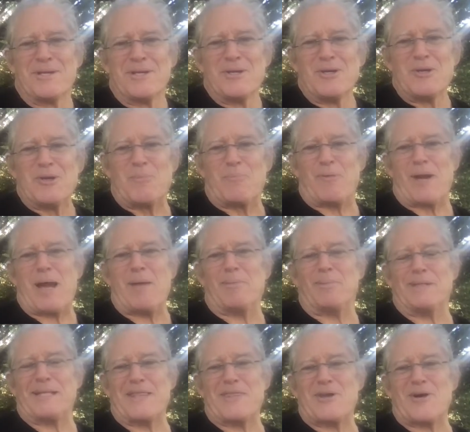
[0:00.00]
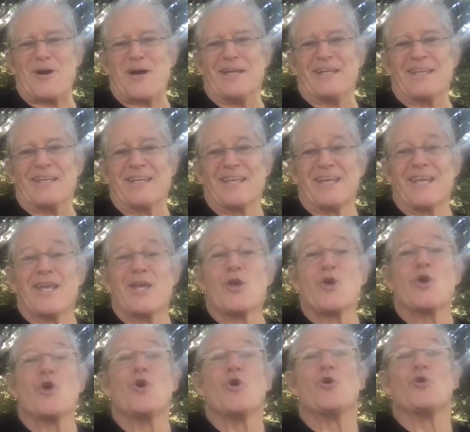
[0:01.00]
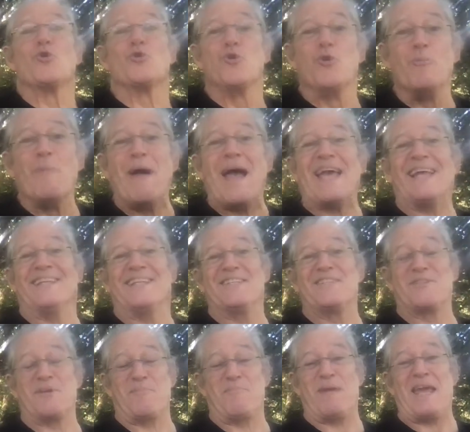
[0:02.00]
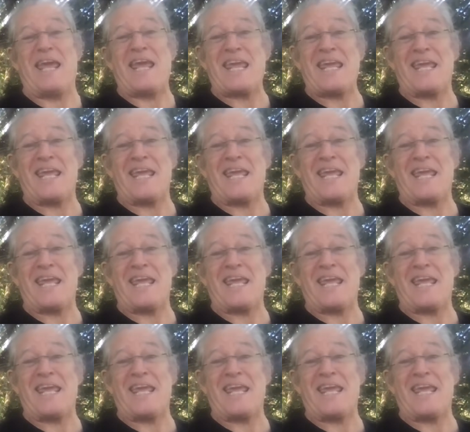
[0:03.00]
who probably thought, "You mailing to me?